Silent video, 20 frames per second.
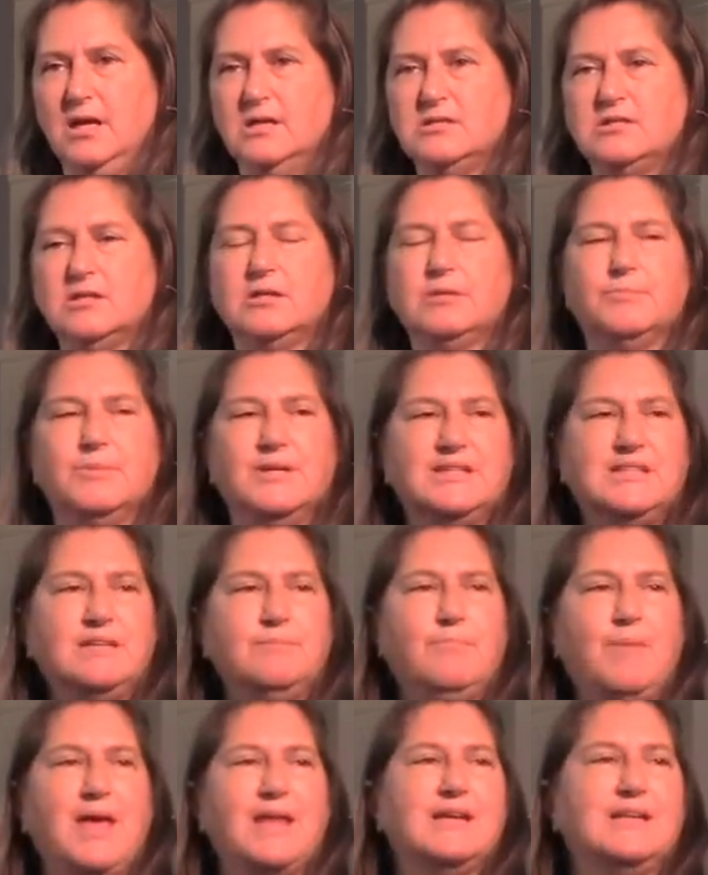So the
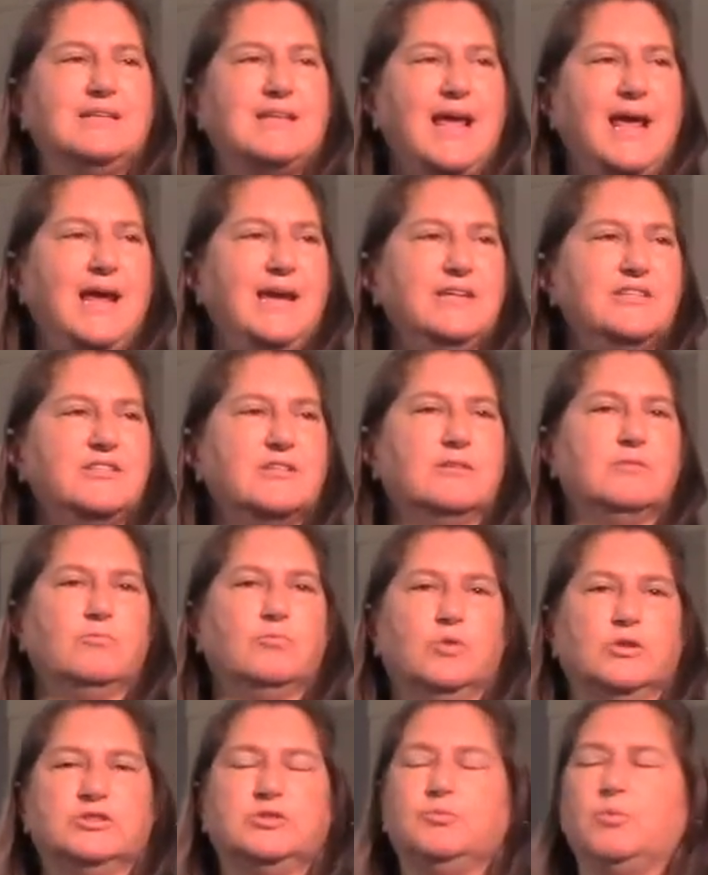meditation
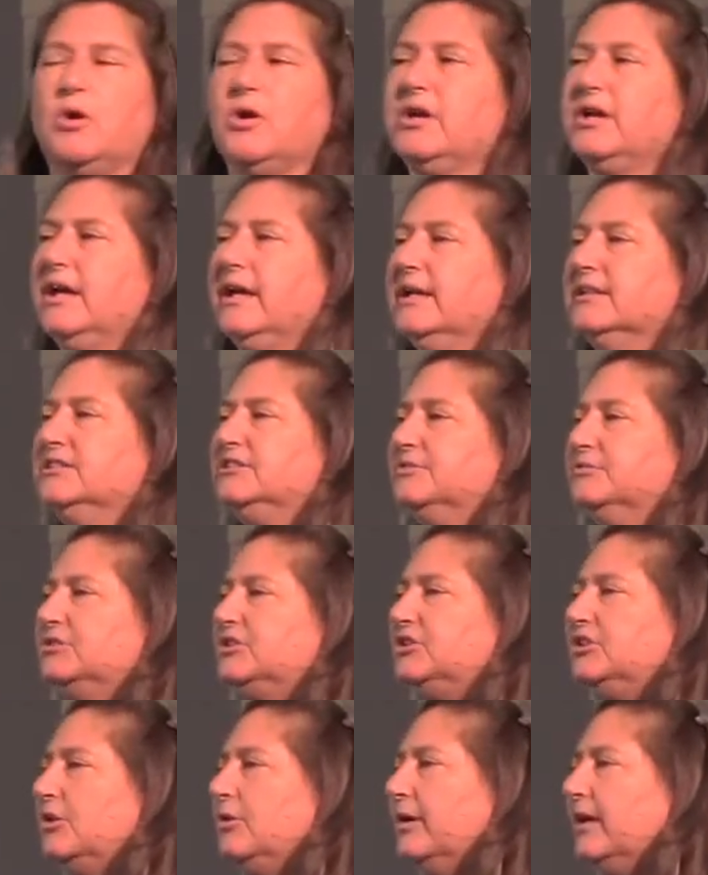was working and she
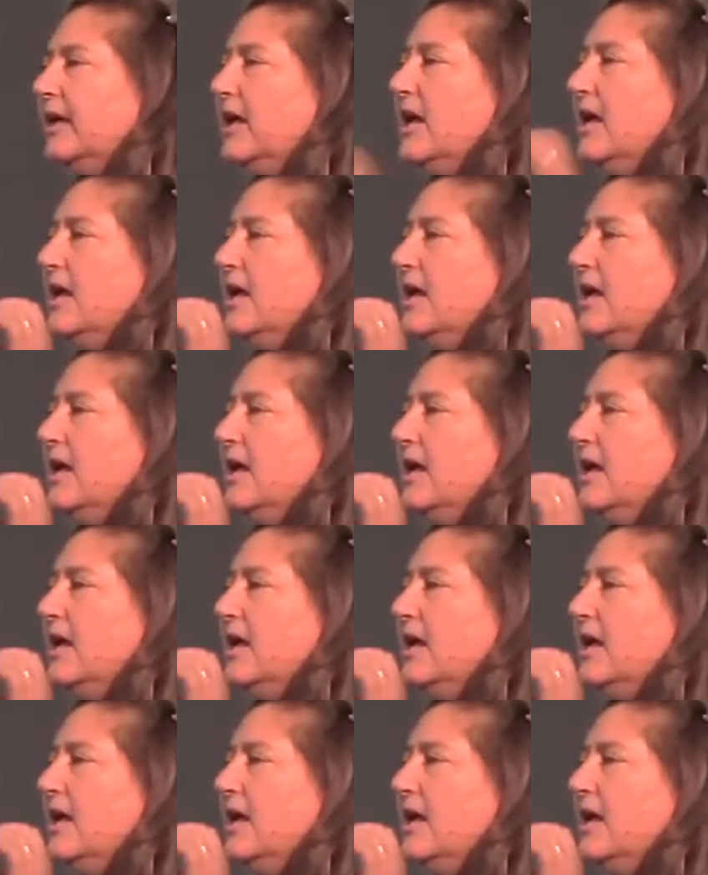was showing